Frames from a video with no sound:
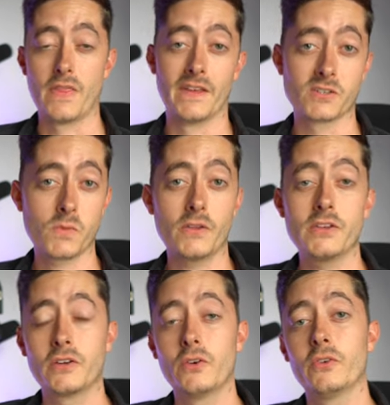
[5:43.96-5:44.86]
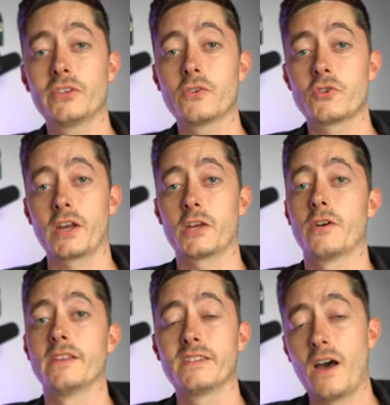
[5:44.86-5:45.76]
And then as well, you can also track your
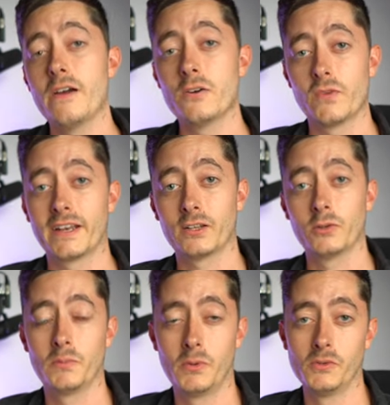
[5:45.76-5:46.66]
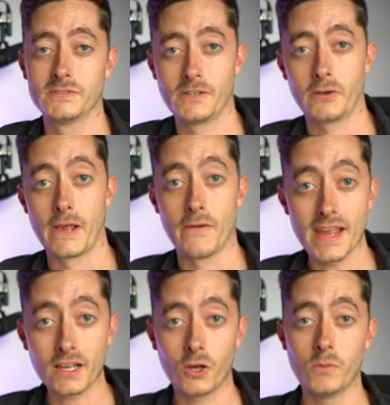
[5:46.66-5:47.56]
entire rental portfolio
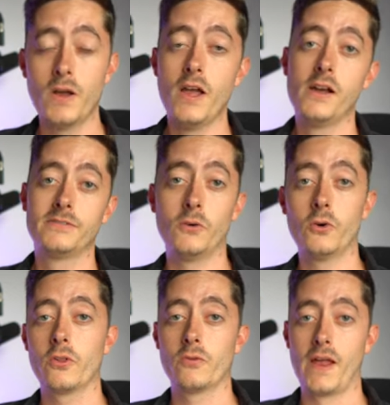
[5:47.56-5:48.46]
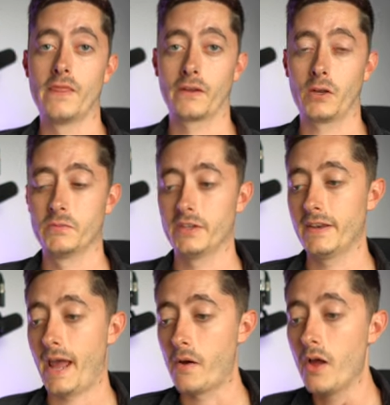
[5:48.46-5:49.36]
income for all of the rent that comes in.
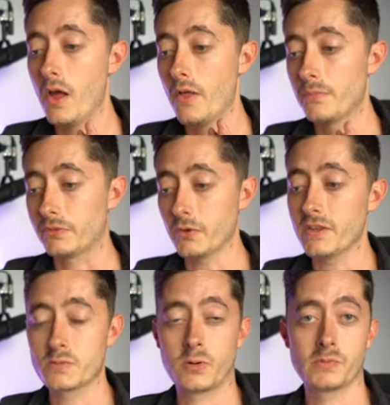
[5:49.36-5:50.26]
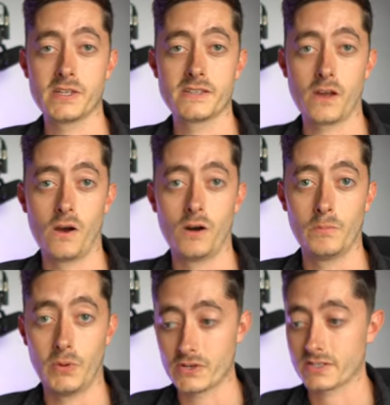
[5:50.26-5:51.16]
Now, Two of these properties are
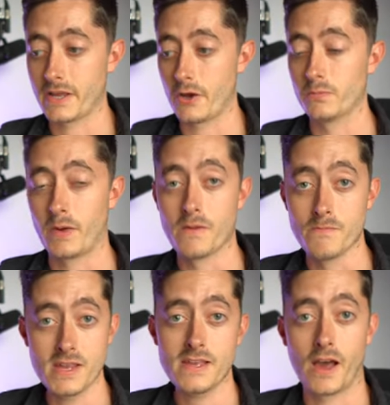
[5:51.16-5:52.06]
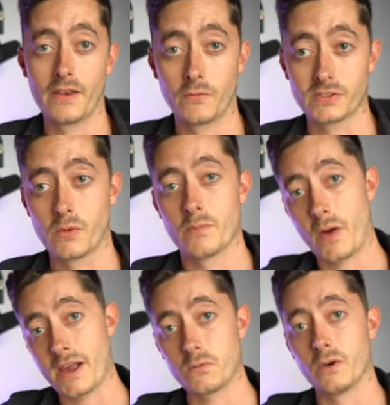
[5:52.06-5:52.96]
personally owned by me, and obviously we're
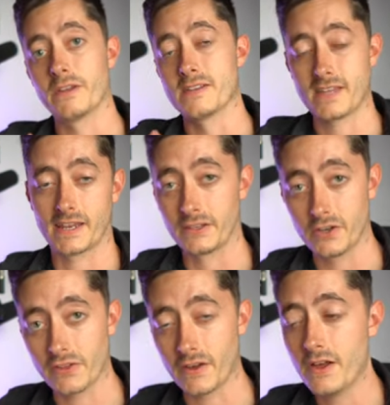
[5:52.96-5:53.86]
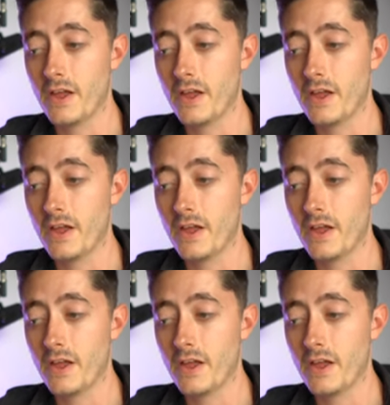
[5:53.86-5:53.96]
buying one and selling another.